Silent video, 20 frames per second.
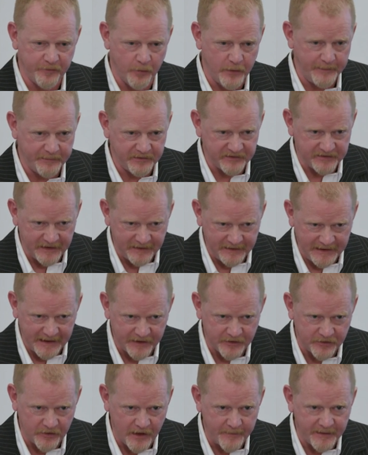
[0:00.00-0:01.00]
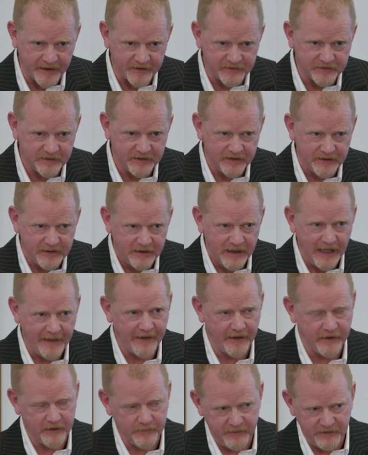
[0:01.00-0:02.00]
40% of the economics, and
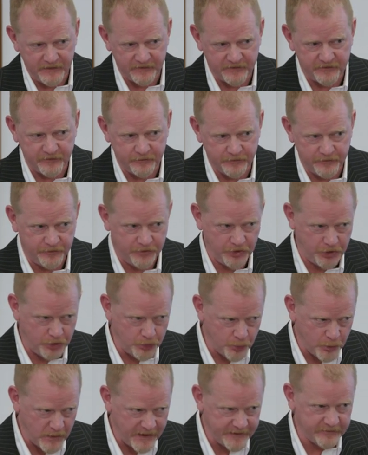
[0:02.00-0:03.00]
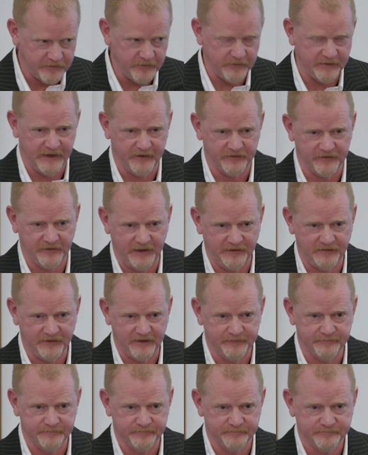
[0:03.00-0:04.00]
that could be as soon as Q1
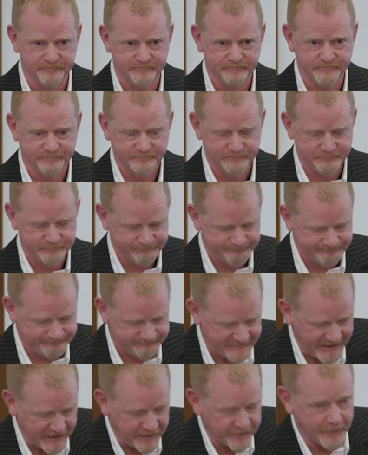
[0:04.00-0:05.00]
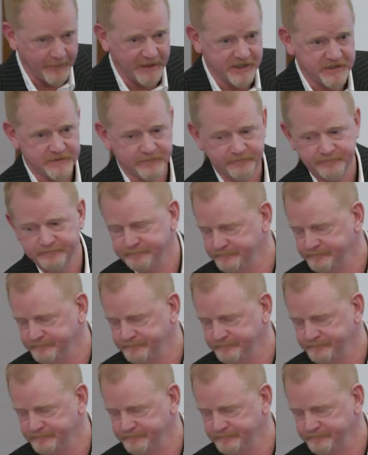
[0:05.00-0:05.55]
2018. Thank you very much.